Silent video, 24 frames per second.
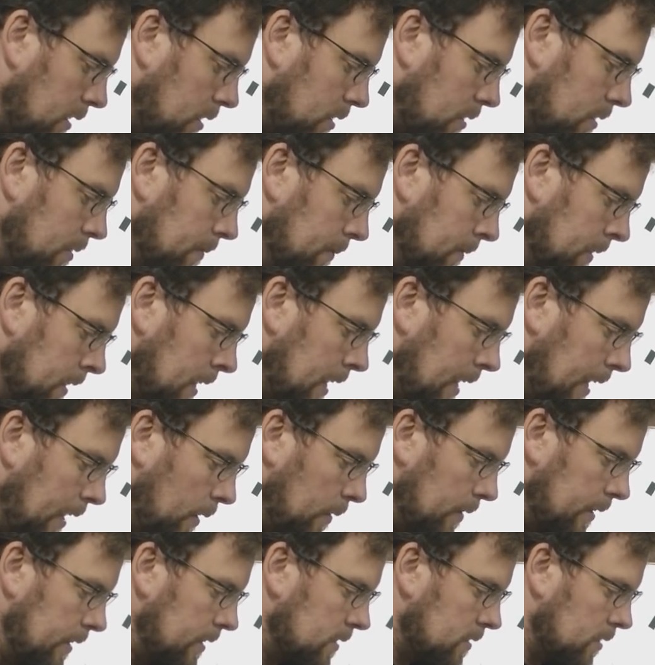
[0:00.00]
or
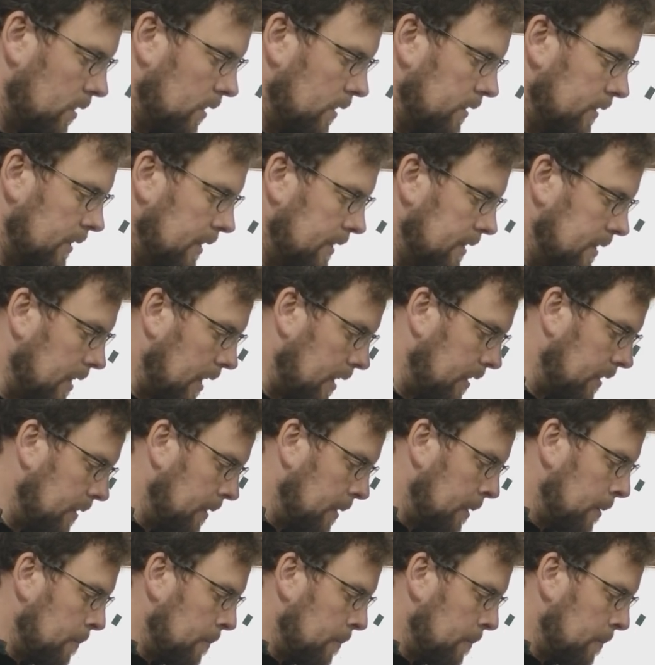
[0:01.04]
how it is that I did that.